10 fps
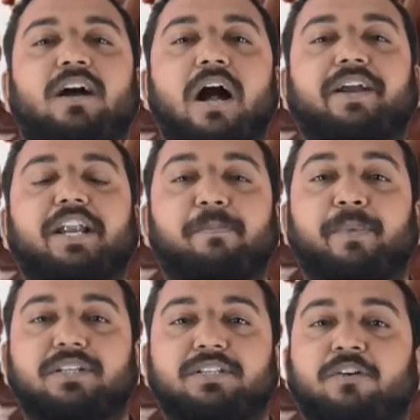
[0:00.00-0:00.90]
Archetype
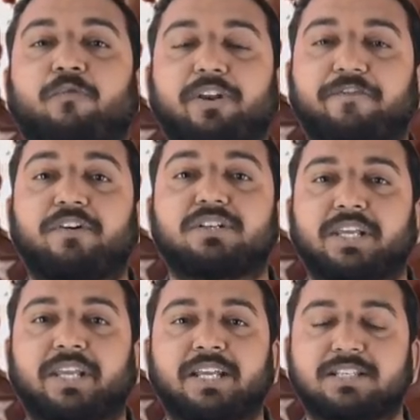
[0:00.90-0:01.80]
myths. The very first
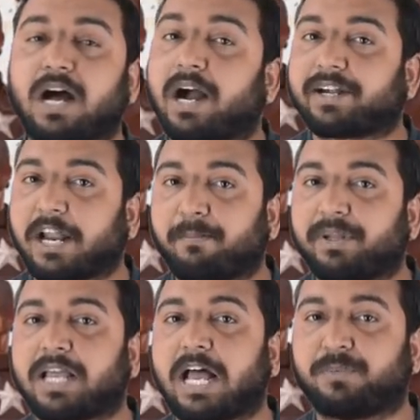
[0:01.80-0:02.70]
thing is, archetype
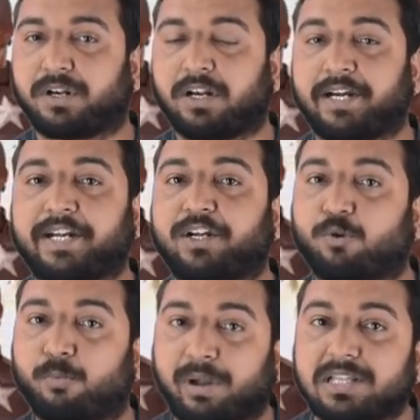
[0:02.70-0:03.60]
myth has been related
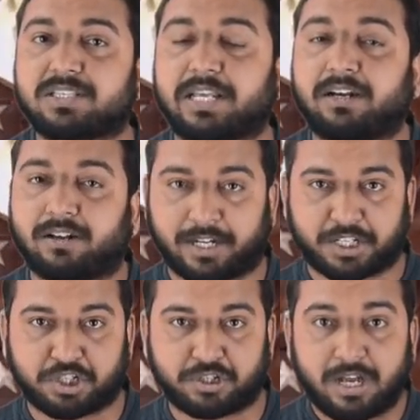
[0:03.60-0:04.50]
to myths in
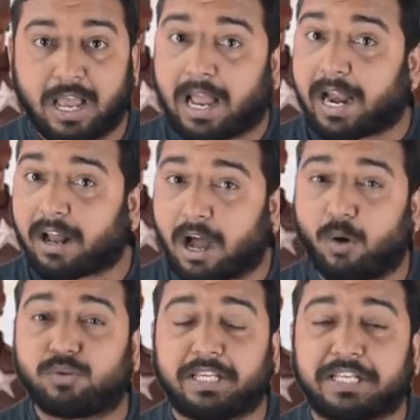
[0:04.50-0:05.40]
literature, and
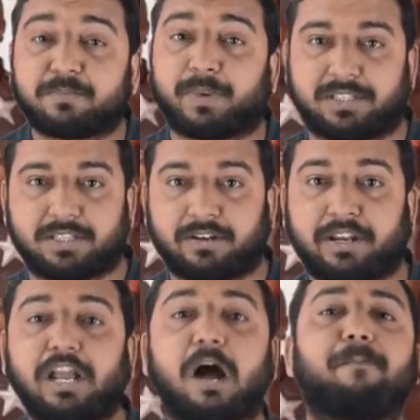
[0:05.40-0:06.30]
how these myths
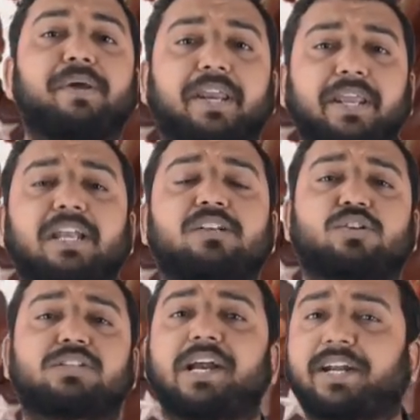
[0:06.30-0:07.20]
reappearing in
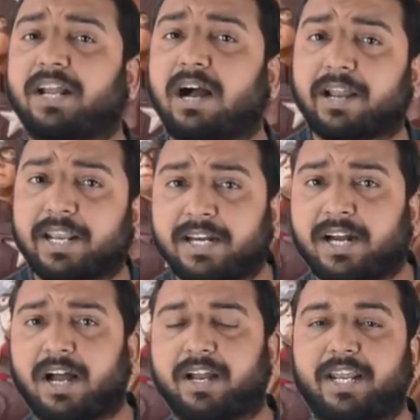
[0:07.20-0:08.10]
society again
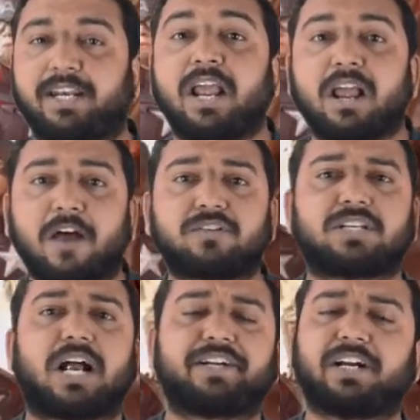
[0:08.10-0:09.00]
and again have
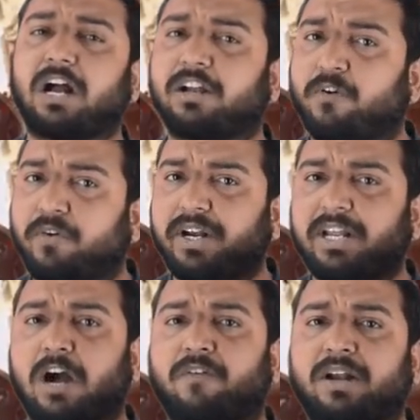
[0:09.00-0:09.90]
started
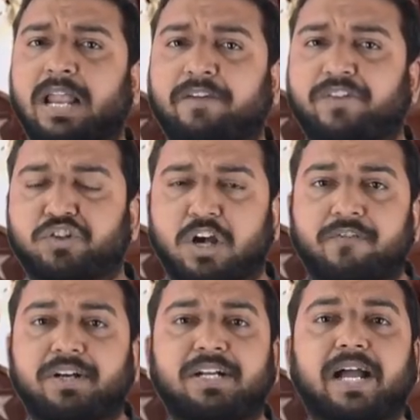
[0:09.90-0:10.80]
governing our language,
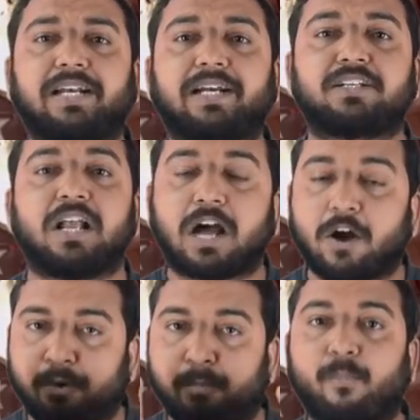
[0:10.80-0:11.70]
our dialects,
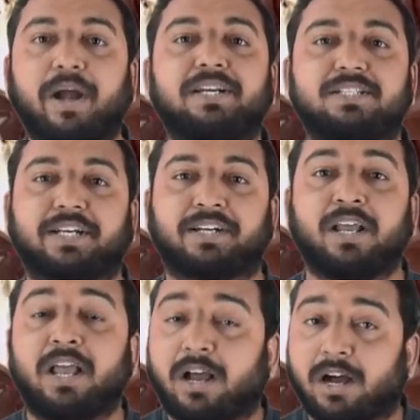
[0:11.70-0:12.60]
our mindset.
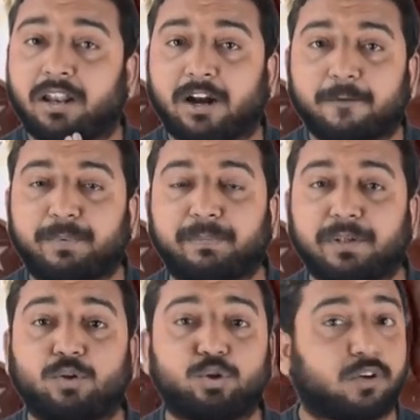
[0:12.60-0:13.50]
A lot of
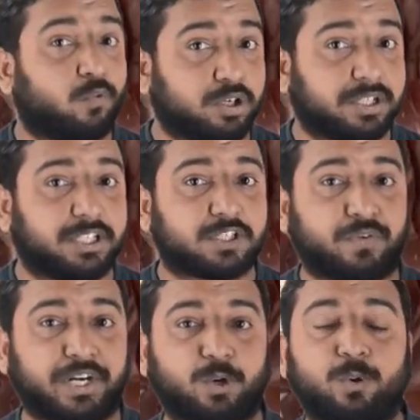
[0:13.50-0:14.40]
people, those who are watching this
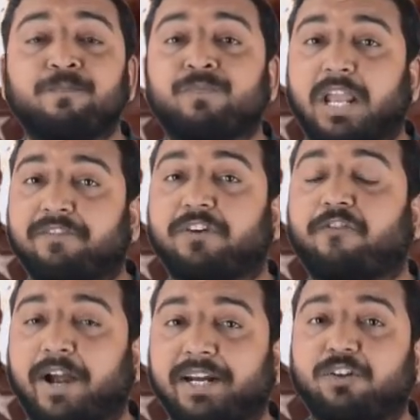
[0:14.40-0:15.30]
video, if they
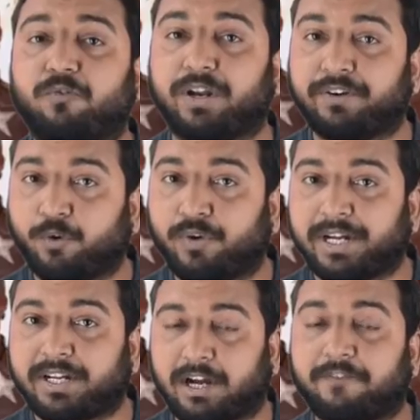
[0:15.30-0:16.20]
find the video
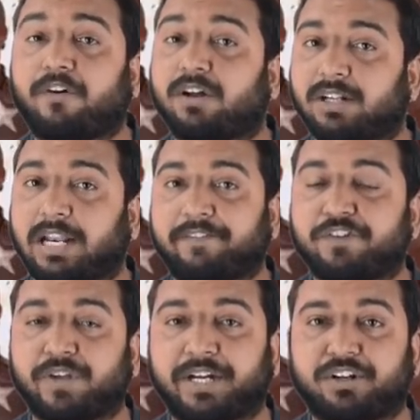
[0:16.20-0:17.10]
very tough or the
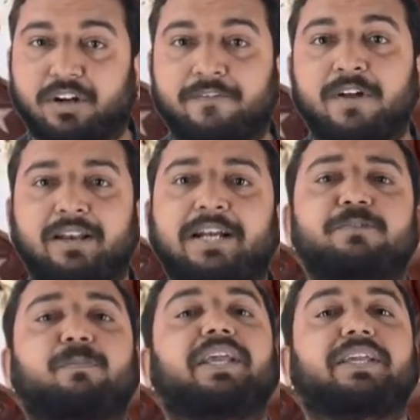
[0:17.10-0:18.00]
language very tough,
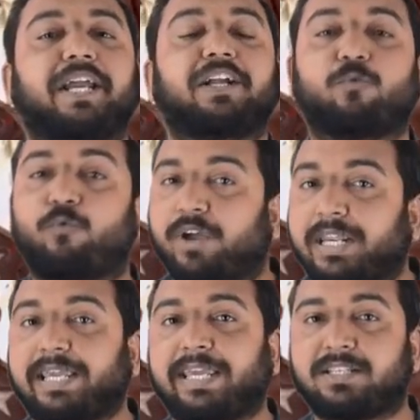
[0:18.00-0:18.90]
let's make it
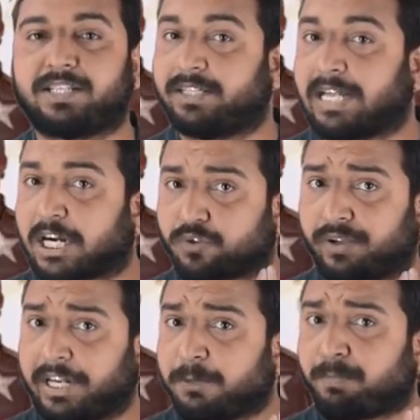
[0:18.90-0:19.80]
very easy. That's
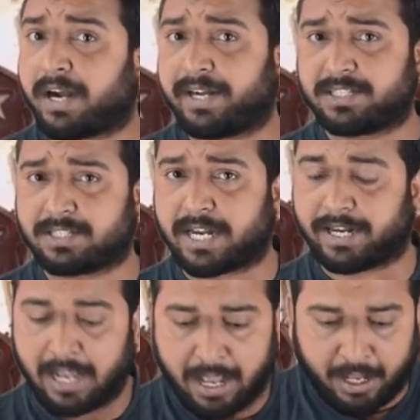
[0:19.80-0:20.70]
Vineet Pandey's
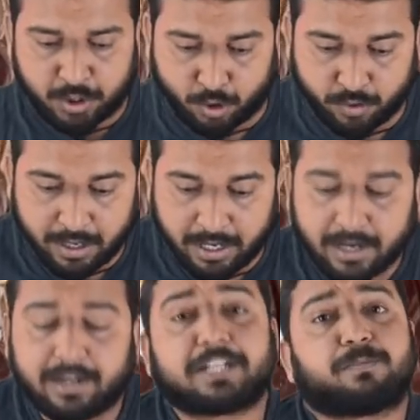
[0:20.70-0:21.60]
style. So
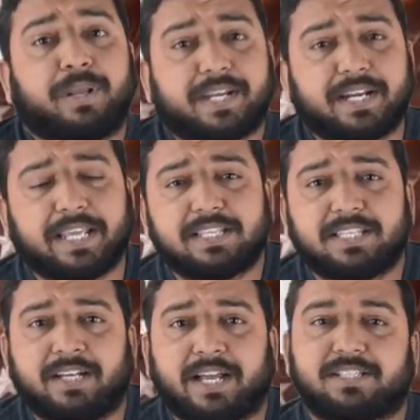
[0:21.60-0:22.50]
let's make it
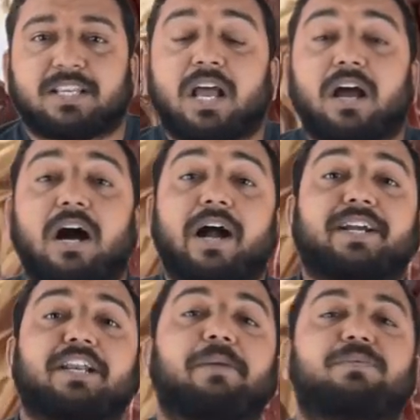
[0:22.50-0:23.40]
easy, guys.
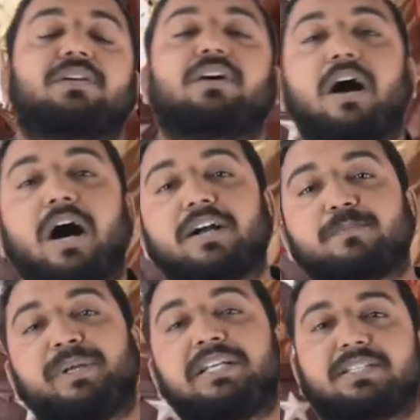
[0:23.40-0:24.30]
Archetypes. Arch
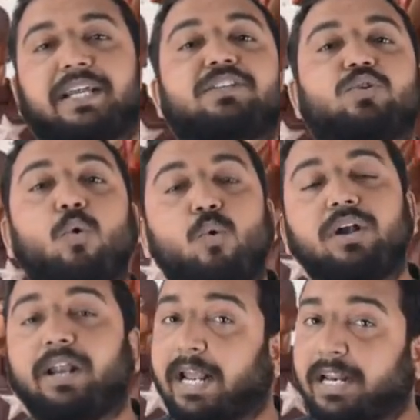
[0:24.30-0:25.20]
means it's
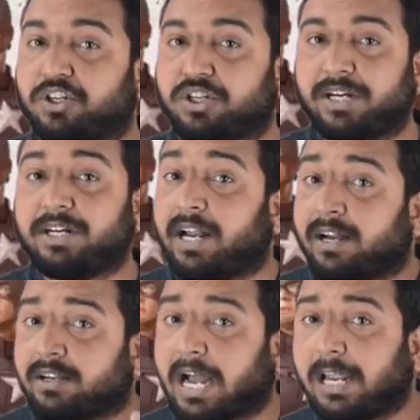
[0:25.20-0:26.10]
old, ancient.
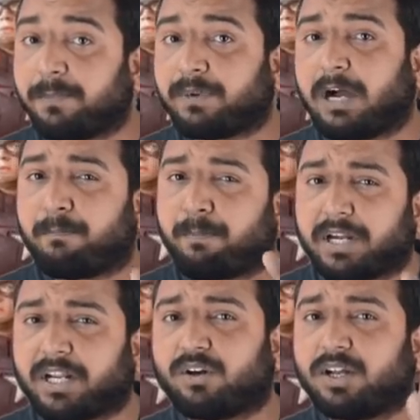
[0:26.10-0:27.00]
Type, a
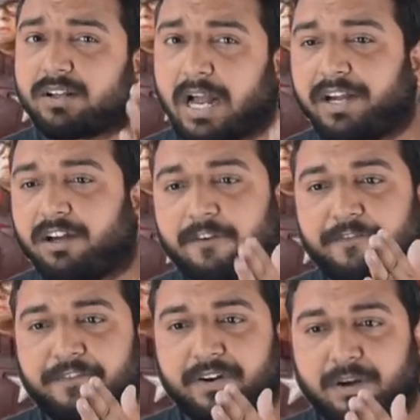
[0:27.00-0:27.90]
particular kind
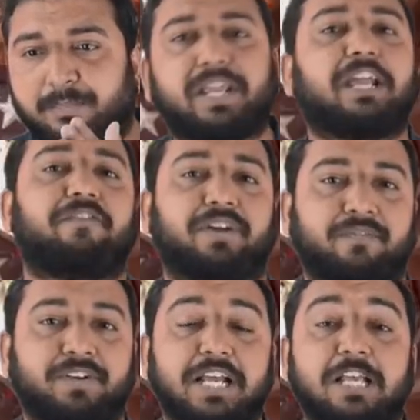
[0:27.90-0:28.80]
of behavior
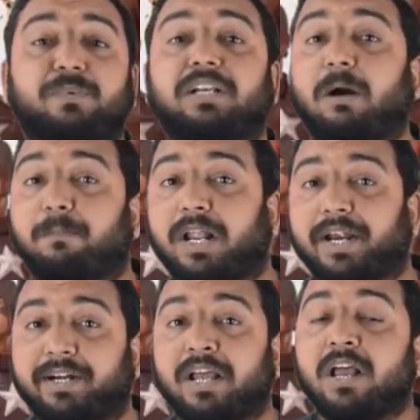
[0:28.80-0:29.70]
which has been
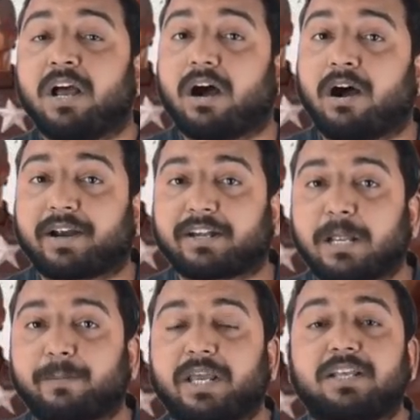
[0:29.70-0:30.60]
applied.
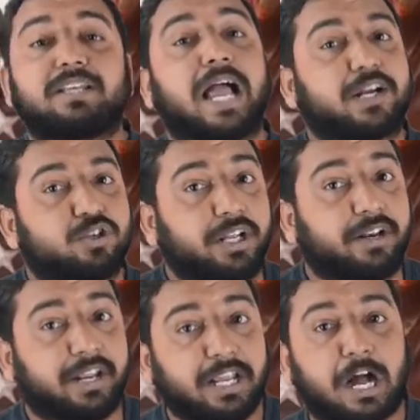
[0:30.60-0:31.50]
Archetype is actually
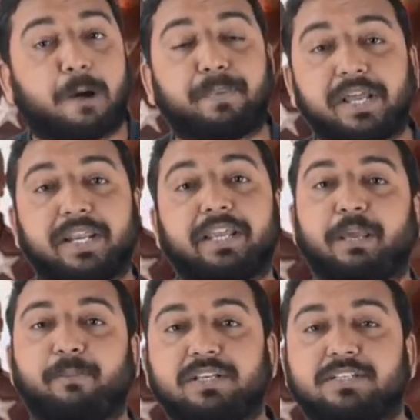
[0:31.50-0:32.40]
reappearing
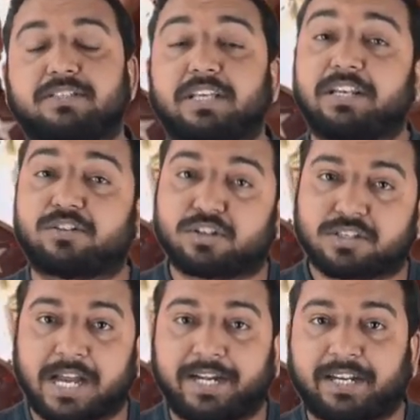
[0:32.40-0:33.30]
images in
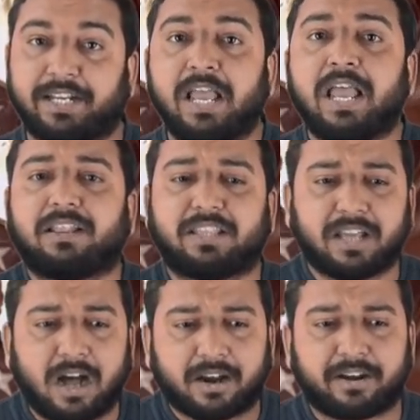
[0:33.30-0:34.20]
society.
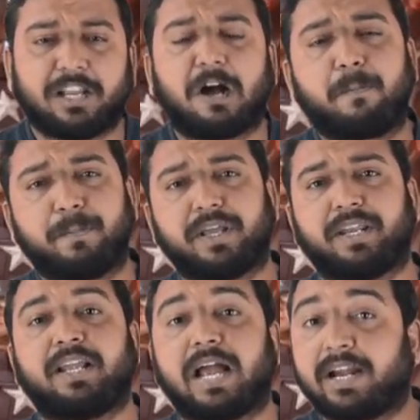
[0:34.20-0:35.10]
They are
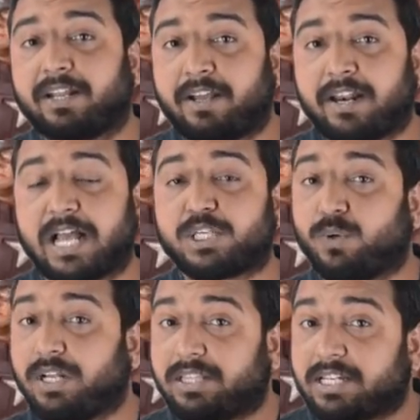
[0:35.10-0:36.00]
reappearing and
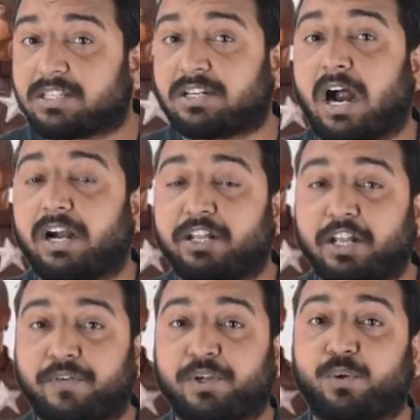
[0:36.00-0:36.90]
gradually they start
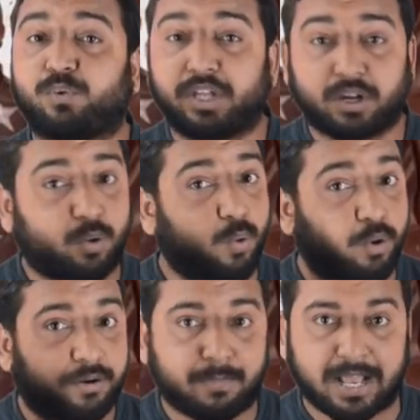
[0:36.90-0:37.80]
giving you their
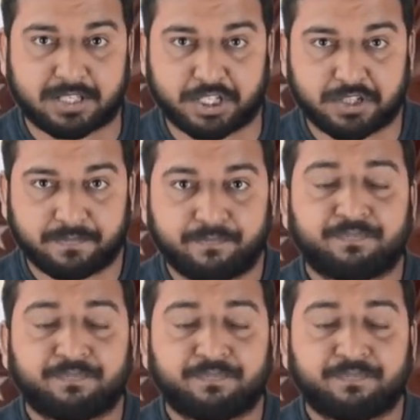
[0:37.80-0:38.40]
own message.